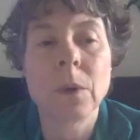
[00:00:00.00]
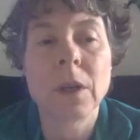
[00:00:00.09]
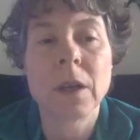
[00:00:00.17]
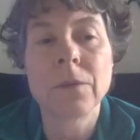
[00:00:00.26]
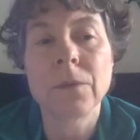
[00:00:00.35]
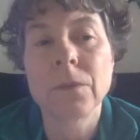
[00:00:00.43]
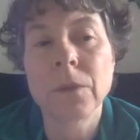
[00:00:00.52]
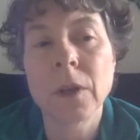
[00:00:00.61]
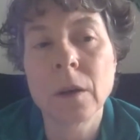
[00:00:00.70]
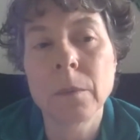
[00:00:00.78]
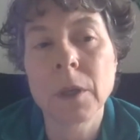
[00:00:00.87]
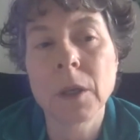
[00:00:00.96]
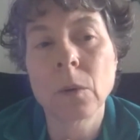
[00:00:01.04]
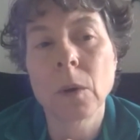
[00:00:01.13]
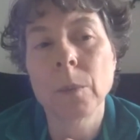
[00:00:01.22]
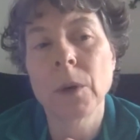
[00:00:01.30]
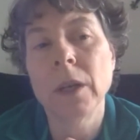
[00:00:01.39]
I've
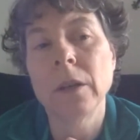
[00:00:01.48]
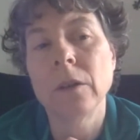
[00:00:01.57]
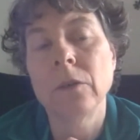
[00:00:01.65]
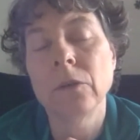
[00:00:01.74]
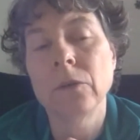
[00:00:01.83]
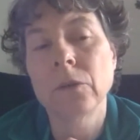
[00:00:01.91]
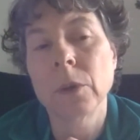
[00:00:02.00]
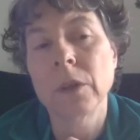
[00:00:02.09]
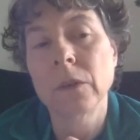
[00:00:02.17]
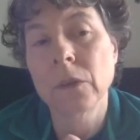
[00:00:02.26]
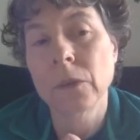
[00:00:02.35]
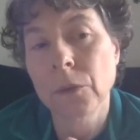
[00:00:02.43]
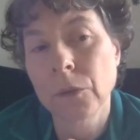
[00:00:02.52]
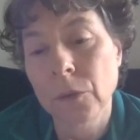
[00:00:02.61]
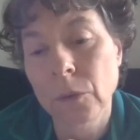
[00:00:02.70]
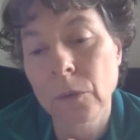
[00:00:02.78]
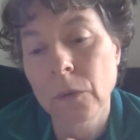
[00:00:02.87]
incorporated choices for
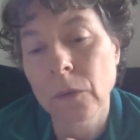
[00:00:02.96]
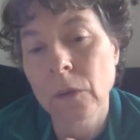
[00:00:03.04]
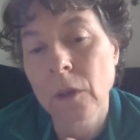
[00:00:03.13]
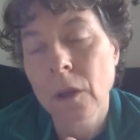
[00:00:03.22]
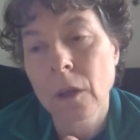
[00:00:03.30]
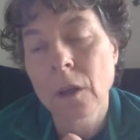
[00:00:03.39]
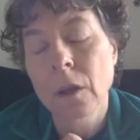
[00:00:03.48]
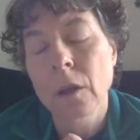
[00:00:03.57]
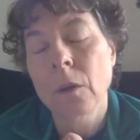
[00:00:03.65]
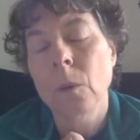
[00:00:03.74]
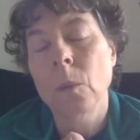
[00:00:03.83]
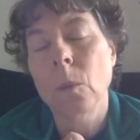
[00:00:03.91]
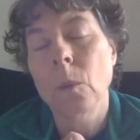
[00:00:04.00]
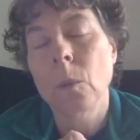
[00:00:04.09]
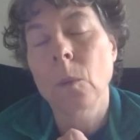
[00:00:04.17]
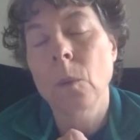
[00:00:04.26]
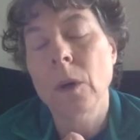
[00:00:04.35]
students,
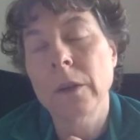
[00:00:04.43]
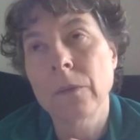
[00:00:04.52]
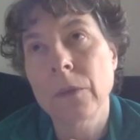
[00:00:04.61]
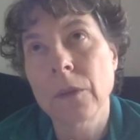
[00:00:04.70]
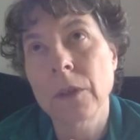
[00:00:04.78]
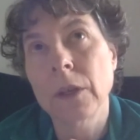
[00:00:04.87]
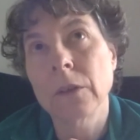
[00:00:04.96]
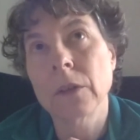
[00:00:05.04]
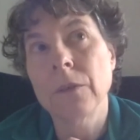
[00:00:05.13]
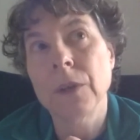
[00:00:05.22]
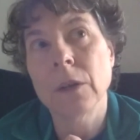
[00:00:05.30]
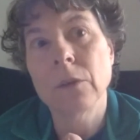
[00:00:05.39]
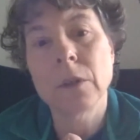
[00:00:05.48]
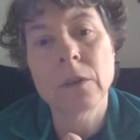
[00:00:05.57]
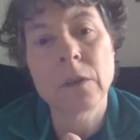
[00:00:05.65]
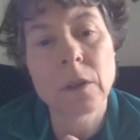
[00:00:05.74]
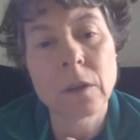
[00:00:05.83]
one of the things I found is
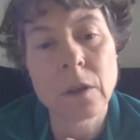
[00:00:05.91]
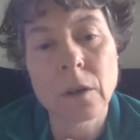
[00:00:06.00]
that